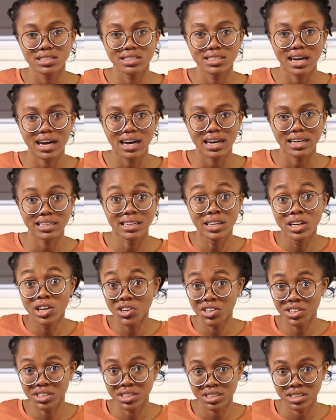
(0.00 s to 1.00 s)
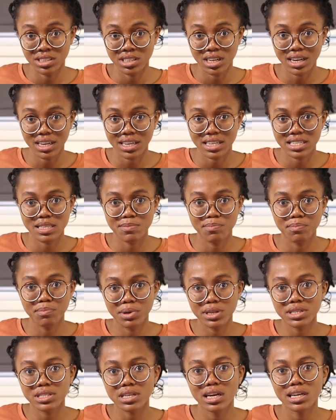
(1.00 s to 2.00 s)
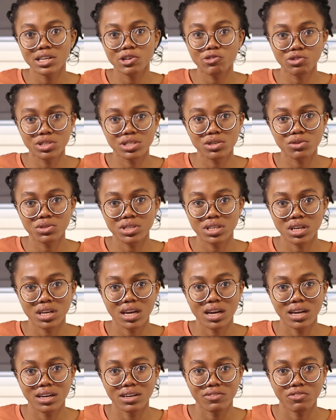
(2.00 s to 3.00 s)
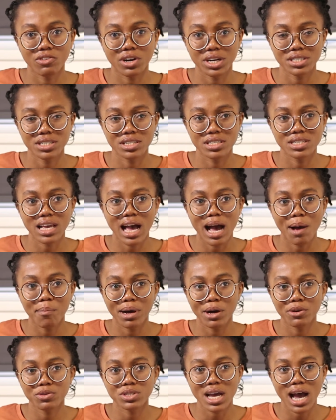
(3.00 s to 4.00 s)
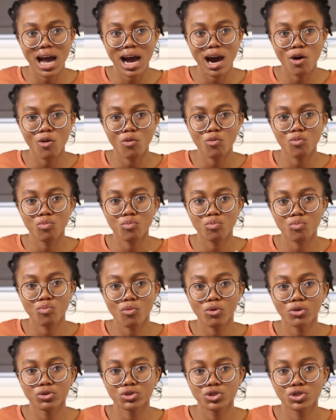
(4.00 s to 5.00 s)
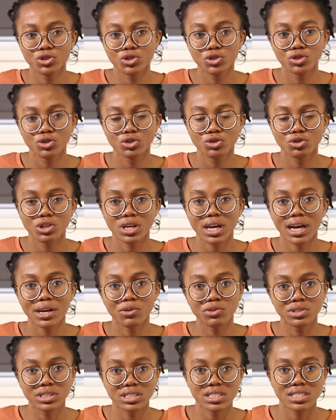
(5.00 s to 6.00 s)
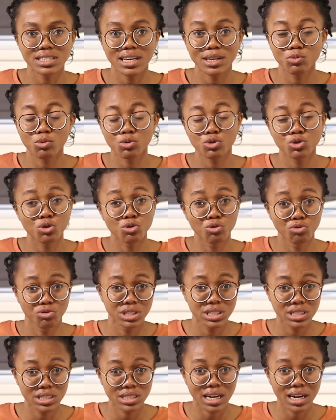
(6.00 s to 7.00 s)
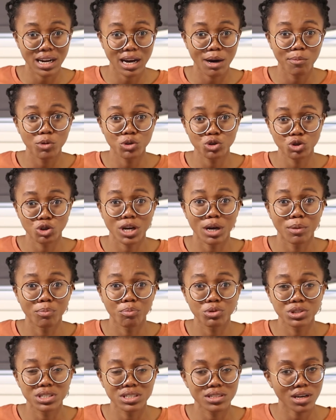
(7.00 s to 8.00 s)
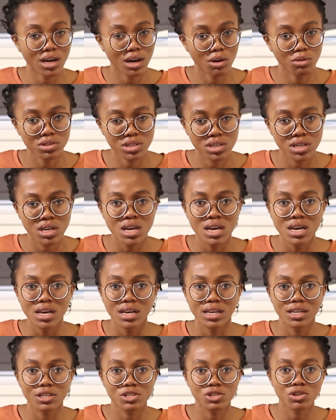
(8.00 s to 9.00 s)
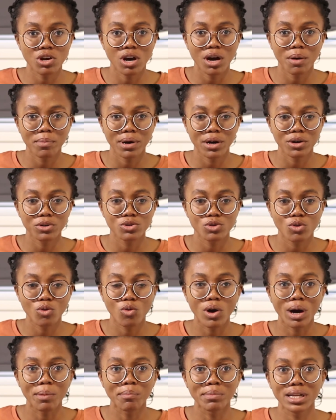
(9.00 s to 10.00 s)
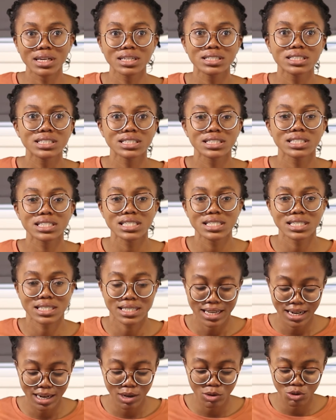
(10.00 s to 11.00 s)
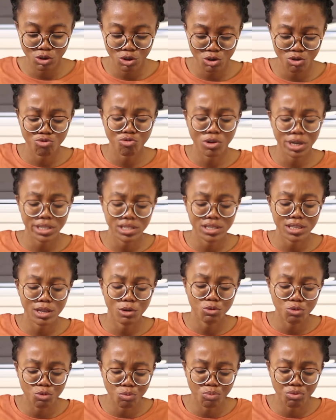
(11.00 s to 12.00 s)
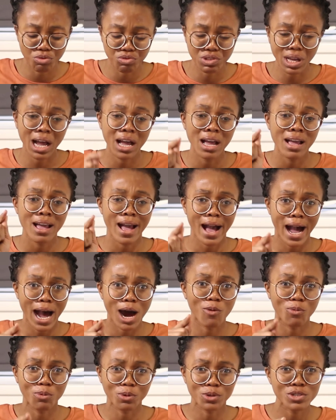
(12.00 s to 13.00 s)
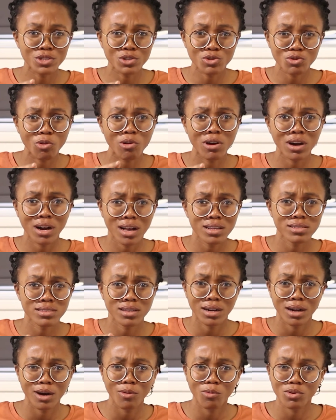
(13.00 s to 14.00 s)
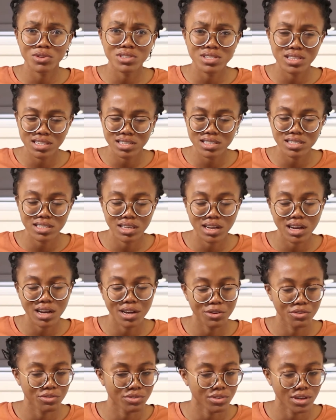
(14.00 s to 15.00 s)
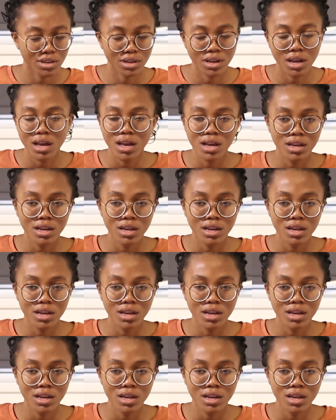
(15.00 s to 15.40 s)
than learning like it's basically critical thinking and writing it's about how much you can understand what you're reading and how much you can put it out it's not about oh i'm learning these things and i'll just write it out to prove that i was in your class and i was listening kind of thing